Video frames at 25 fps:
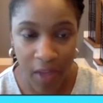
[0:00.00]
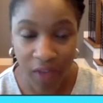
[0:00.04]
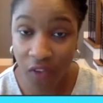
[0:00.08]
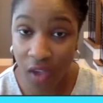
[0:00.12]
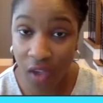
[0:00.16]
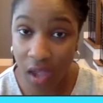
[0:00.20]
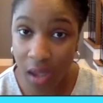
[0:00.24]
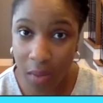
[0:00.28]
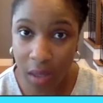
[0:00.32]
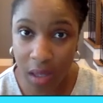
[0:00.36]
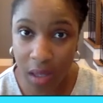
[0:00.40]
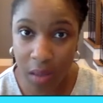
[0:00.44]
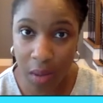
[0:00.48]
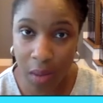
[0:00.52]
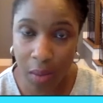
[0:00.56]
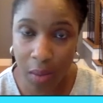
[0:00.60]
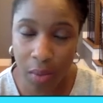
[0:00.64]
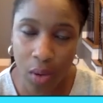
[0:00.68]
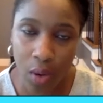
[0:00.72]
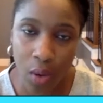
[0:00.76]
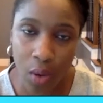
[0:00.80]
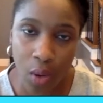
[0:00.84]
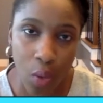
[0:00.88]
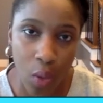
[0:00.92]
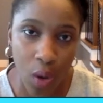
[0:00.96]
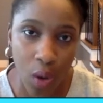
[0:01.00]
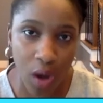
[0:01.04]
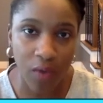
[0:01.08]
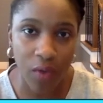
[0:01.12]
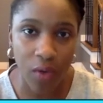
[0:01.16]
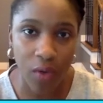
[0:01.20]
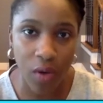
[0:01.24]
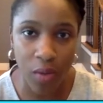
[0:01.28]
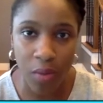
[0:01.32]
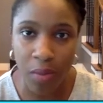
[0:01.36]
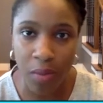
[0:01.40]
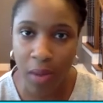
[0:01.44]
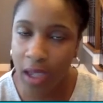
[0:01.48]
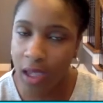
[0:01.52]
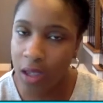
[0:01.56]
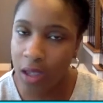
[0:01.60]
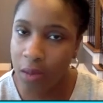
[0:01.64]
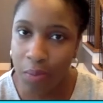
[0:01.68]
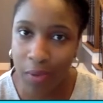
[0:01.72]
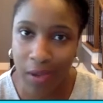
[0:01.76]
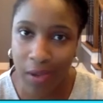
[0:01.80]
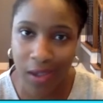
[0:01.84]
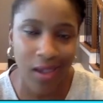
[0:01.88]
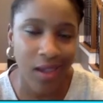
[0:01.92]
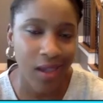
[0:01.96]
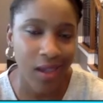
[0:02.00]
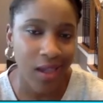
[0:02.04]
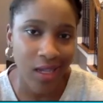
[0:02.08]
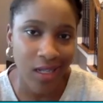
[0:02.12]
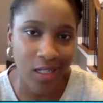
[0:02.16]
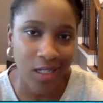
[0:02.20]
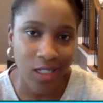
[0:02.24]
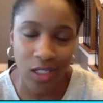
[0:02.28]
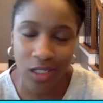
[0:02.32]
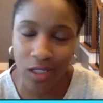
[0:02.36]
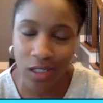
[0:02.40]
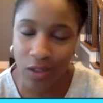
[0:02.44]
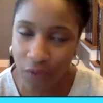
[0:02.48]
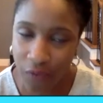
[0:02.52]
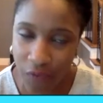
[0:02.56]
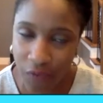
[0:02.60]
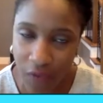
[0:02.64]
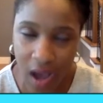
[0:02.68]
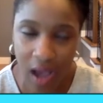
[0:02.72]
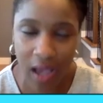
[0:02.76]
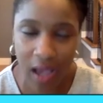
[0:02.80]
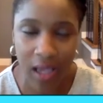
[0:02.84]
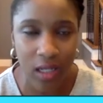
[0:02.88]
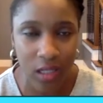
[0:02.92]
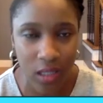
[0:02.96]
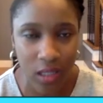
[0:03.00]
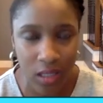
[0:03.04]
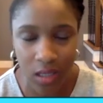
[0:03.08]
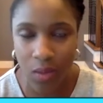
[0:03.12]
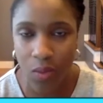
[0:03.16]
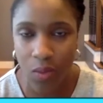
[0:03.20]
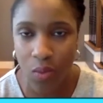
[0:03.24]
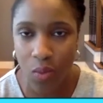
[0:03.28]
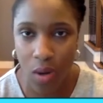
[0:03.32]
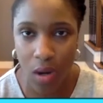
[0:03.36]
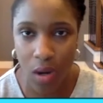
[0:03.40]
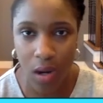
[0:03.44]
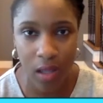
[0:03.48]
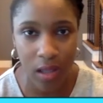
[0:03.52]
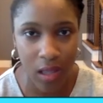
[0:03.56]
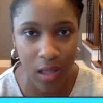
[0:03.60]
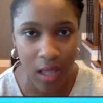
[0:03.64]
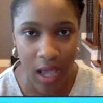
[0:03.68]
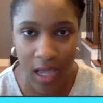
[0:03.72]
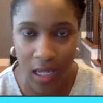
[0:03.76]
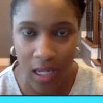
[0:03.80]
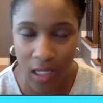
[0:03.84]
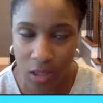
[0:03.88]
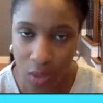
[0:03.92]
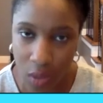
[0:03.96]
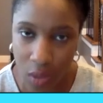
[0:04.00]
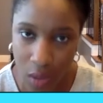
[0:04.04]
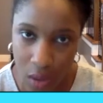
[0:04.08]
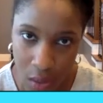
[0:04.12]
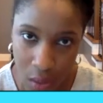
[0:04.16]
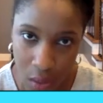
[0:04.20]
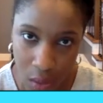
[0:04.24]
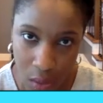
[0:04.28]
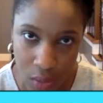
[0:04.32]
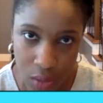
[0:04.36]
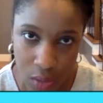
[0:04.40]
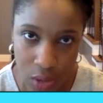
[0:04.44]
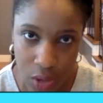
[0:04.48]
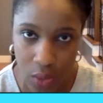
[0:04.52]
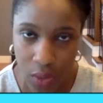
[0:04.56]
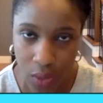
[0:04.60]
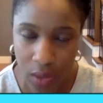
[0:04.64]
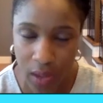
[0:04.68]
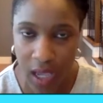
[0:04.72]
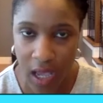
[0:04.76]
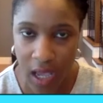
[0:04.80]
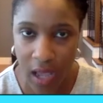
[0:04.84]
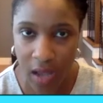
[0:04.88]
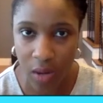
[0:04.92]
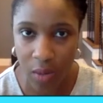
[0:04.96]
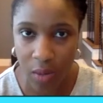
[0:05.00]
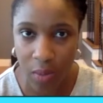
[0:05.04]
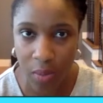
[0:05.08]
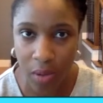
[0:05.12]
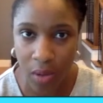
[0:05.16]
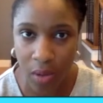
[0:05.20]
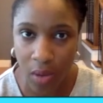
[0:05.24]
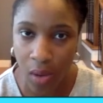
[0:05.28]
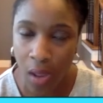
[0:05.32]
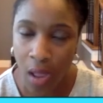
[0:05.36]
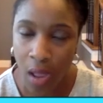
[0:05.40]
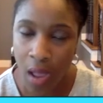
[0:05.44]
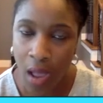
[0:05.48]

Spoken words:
family member, whoever it may be. It's just find someone that's going to hold you accountable,